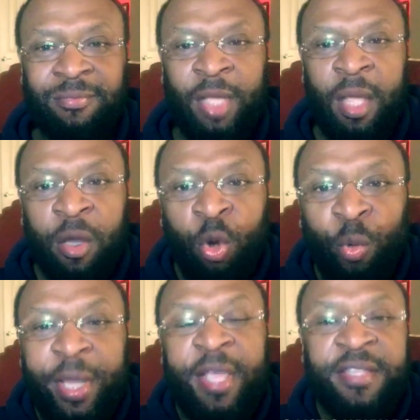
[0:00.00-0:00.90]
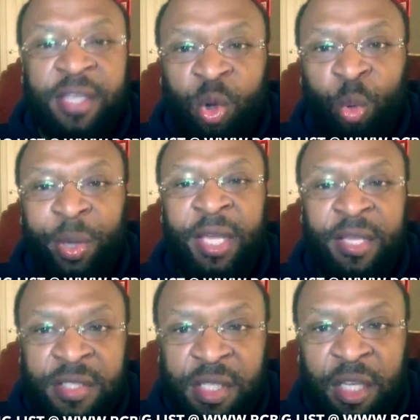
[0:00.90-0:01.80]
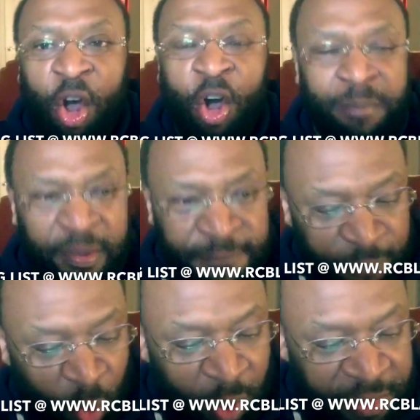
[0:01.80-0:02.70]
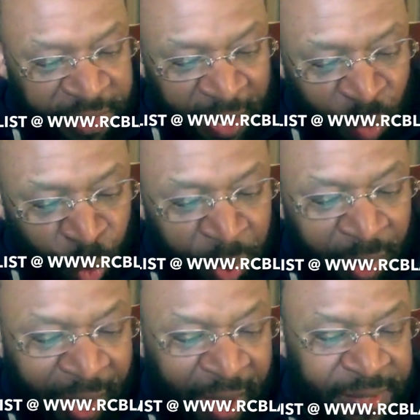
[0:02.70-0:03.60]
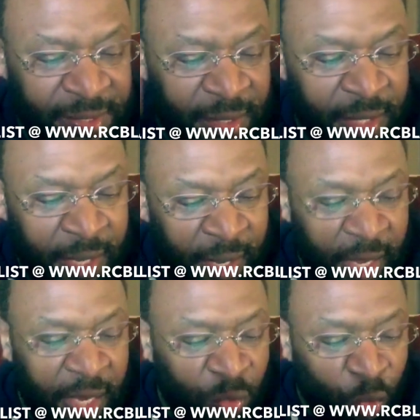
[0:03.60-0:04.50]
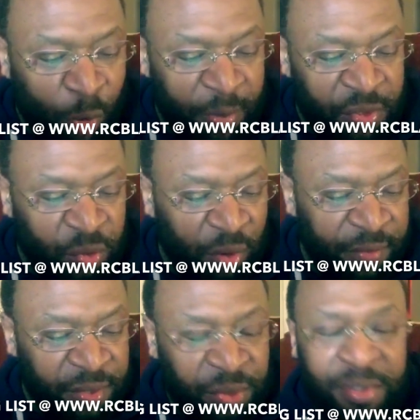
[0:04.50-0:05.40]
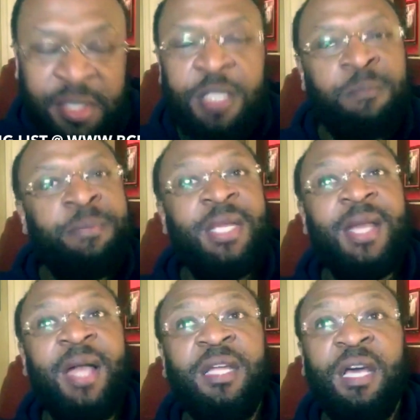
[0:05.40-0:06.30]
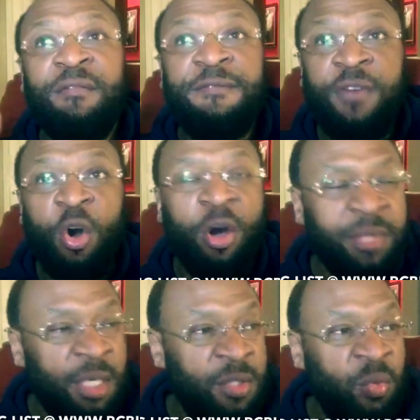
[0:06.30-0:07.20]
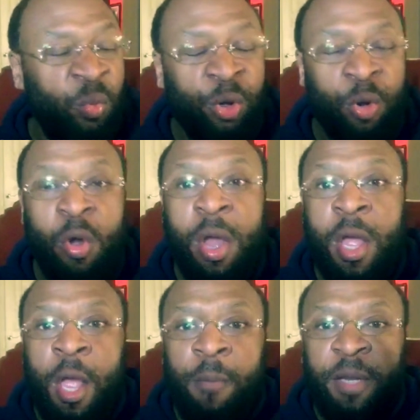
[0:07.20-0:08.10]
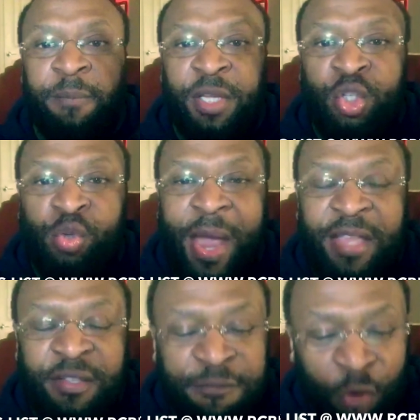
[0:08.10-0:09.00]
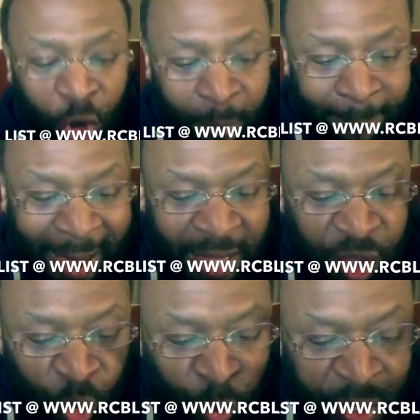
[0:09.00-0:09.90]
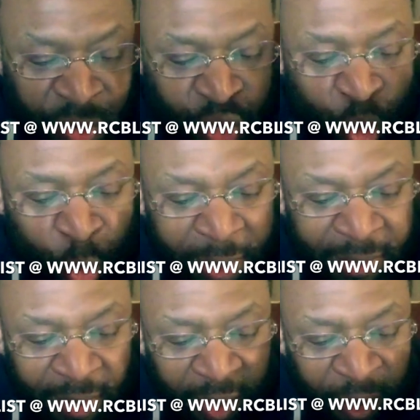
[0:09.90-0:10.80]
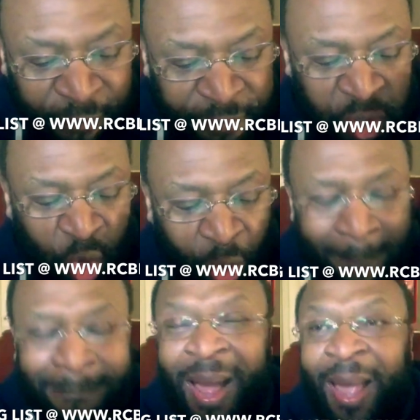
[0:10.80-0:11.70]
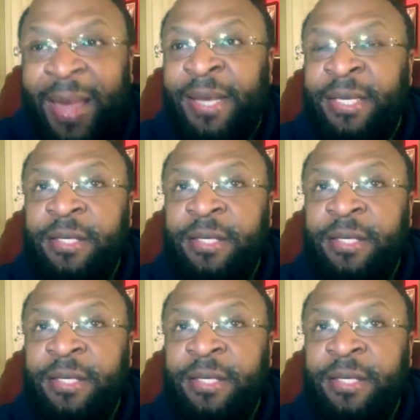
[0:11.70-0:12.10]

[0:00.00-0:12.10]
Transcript: Queens are queens long before they realize it. And in Romans 12:2, it says, "Be not conformed to this world, but be transformed by the renewing of your mind."